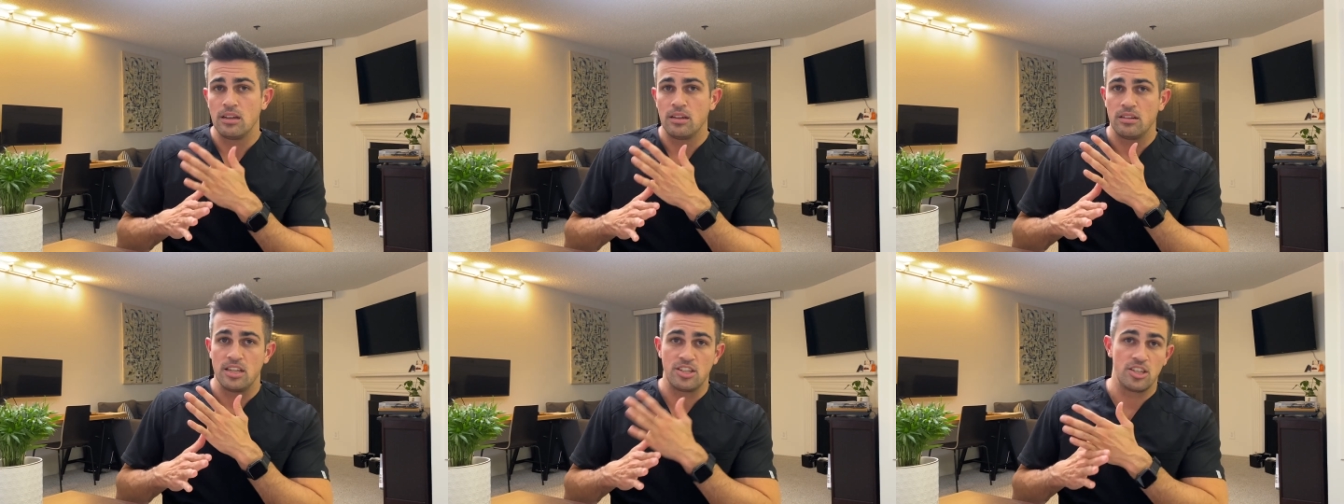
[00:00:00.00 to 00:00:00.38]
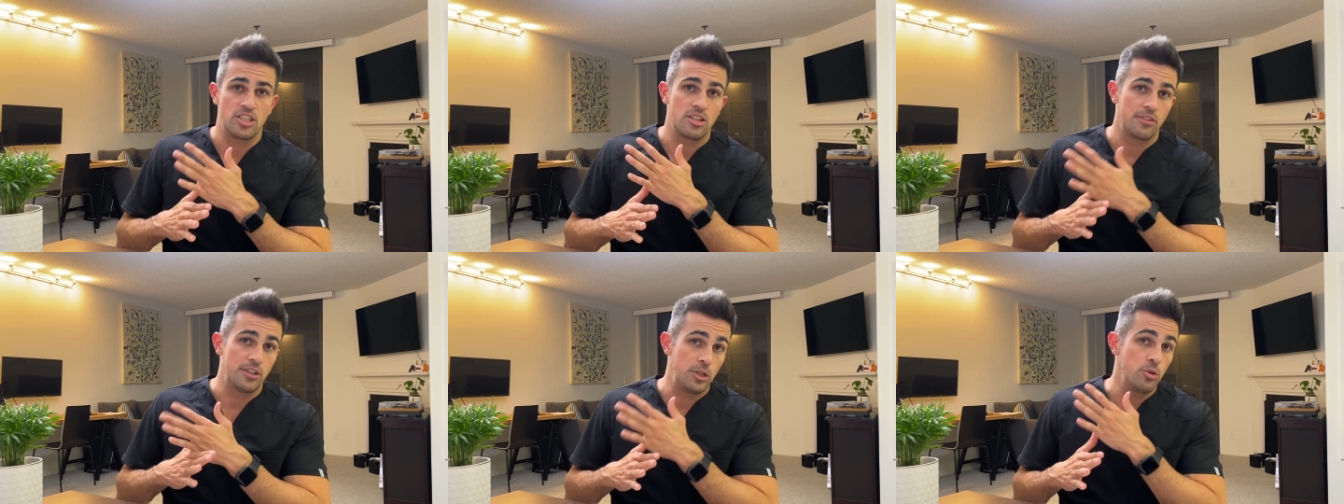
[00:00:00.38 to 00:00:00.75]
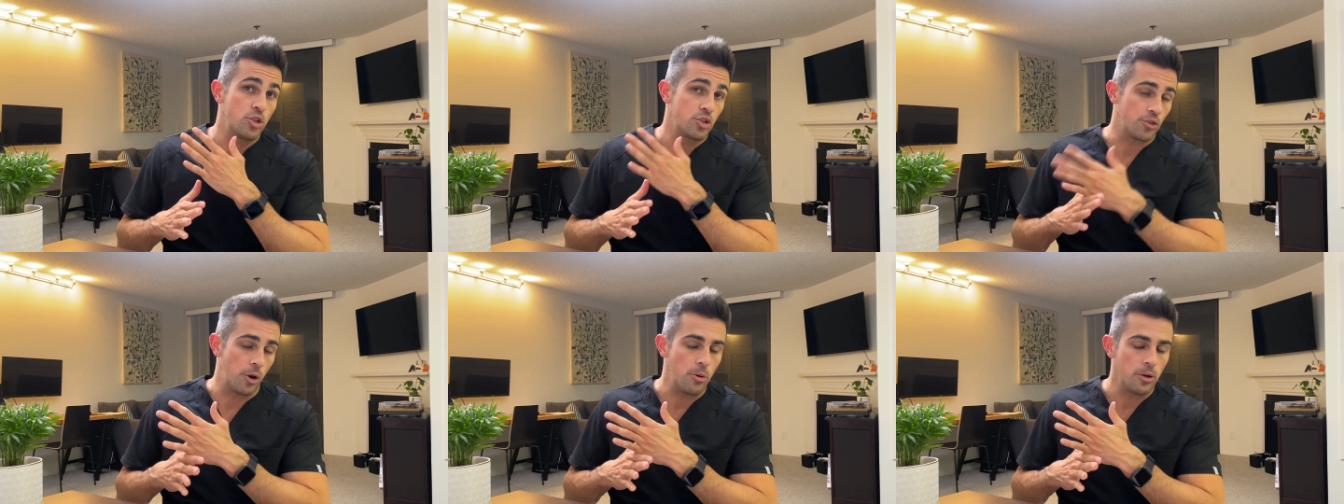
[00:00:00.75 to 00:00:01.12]
This is to reduce
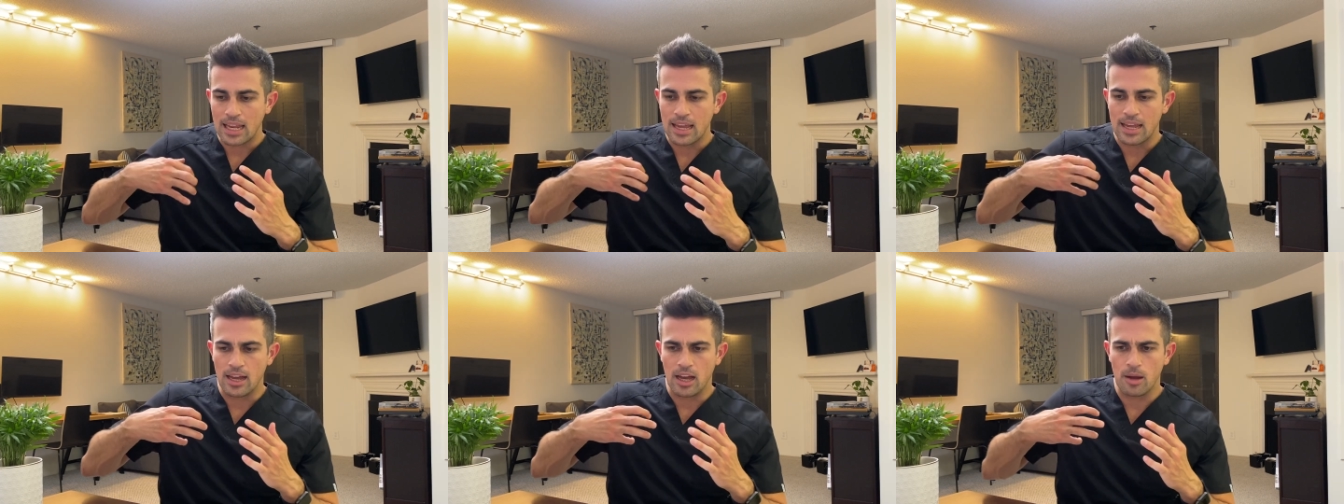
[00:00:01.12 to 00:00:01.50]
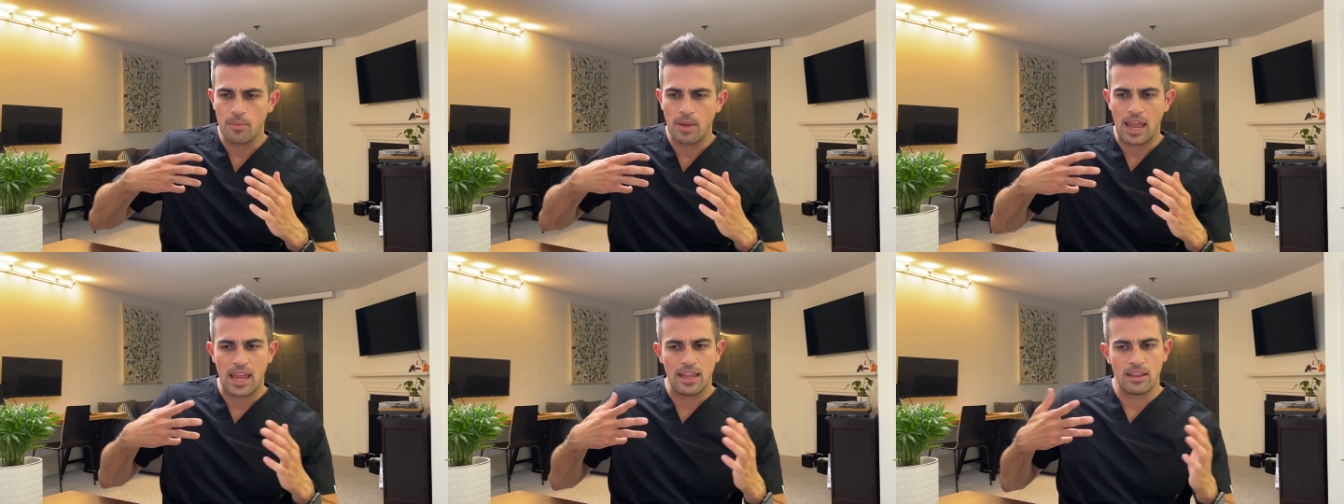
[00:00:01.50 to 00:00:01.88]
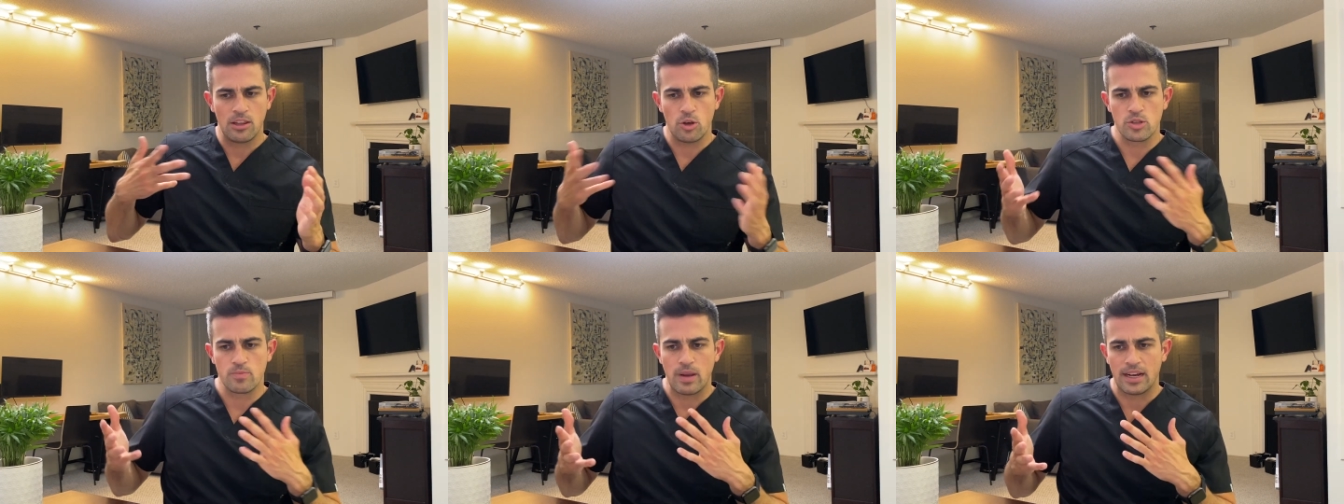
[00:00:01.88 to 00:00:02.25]
stroke, and
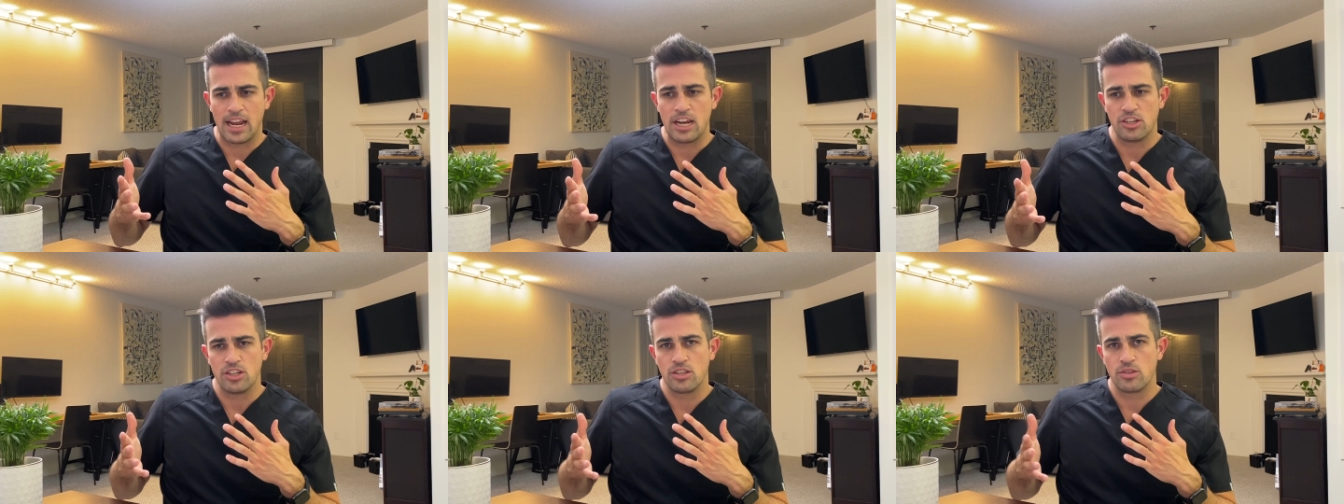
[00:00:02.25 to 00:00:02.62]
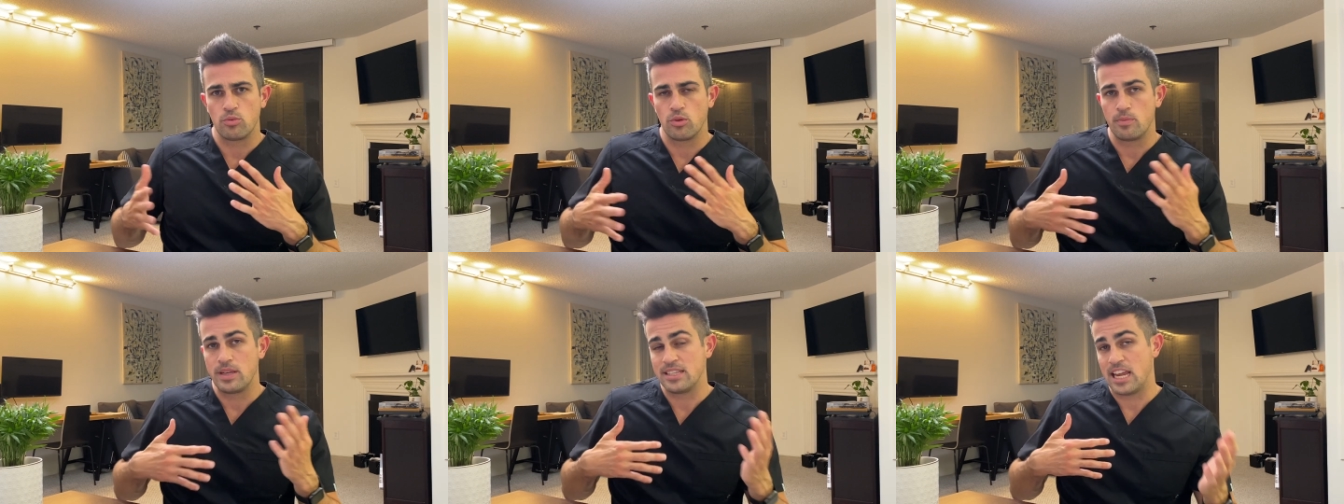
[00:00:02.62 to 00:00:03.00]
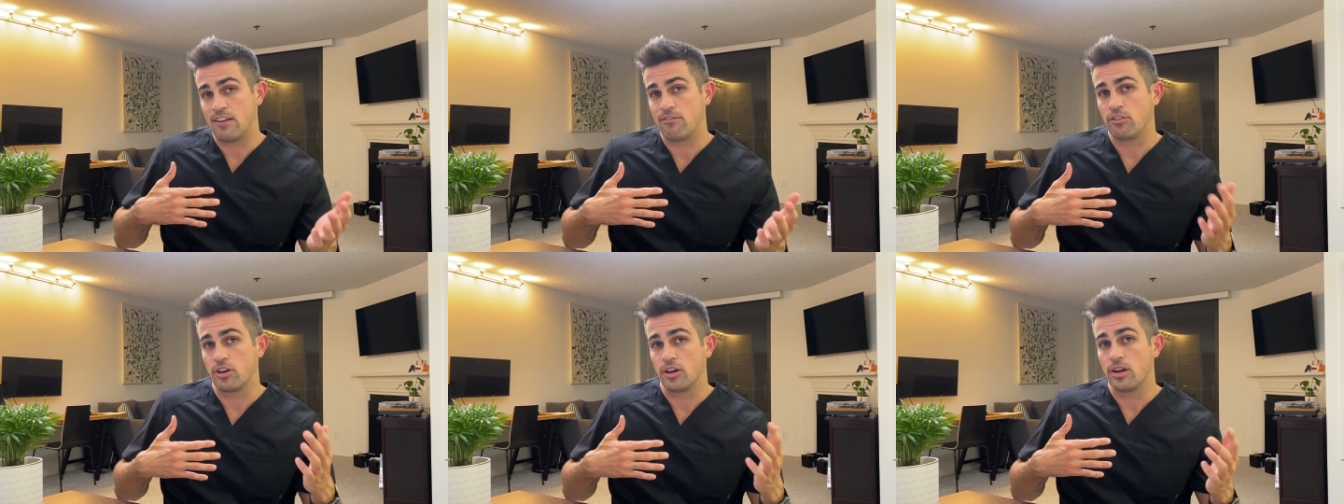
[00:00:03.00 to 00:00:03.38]
those medications will be safe
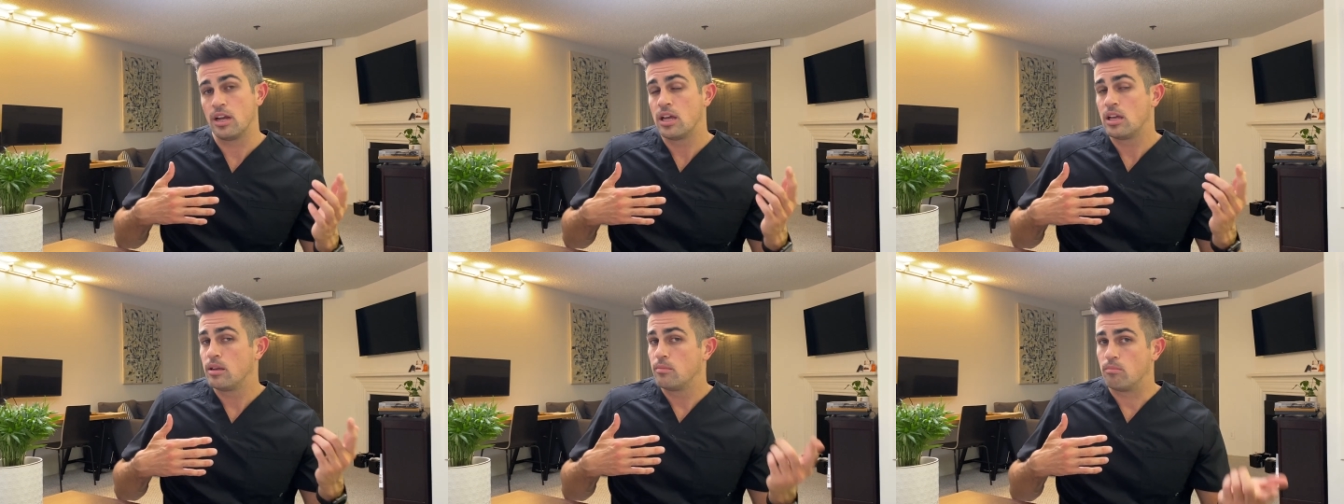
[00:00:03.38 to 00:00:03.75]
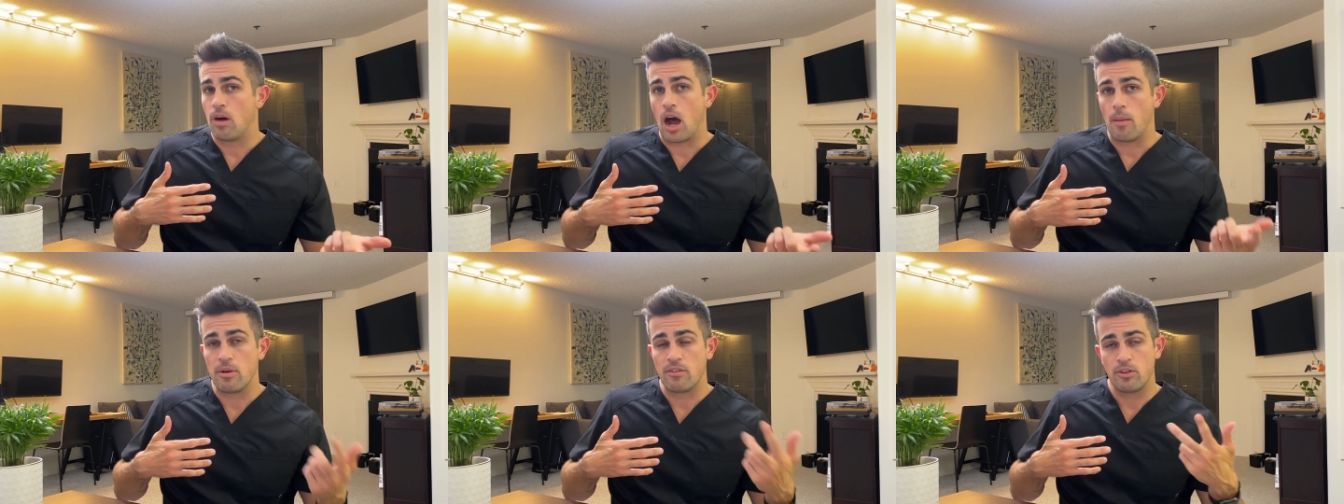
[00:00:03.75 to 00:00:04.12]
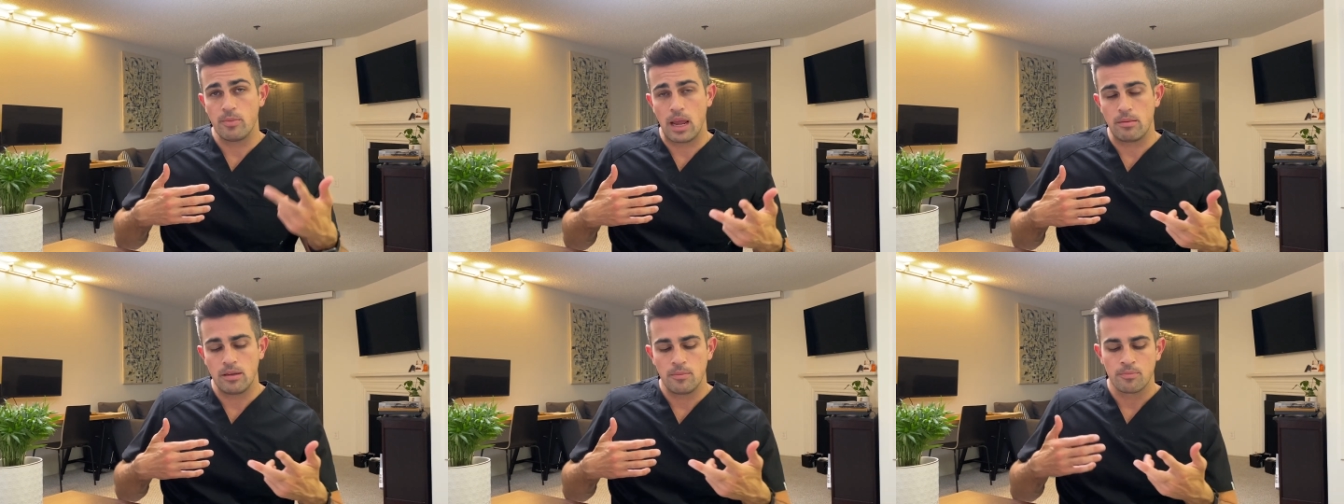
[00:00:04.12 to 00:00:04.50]
for mom and for
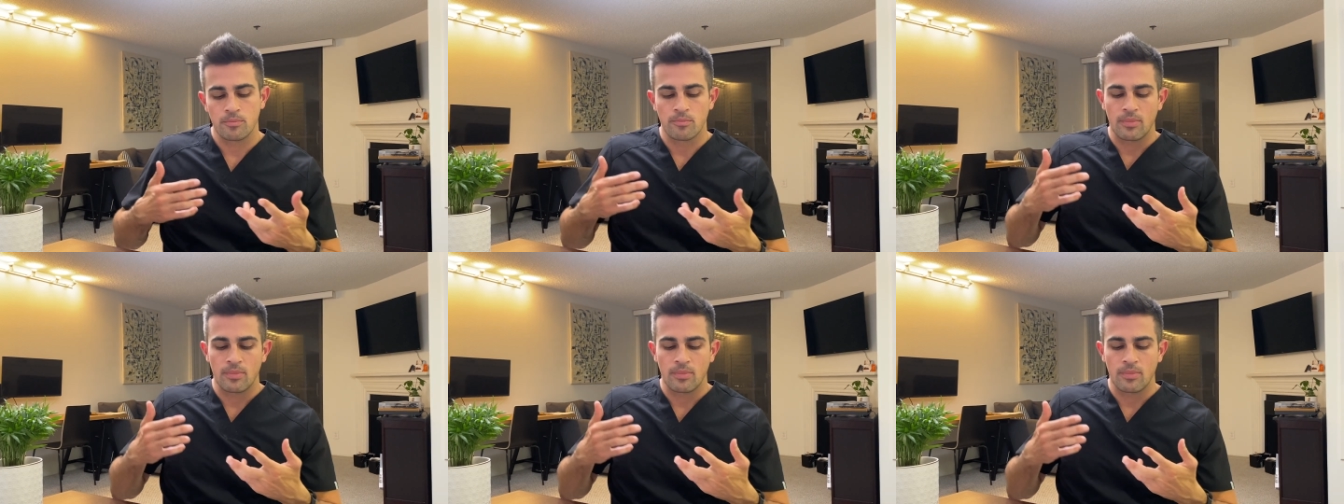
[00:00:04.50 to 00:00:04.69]
baby.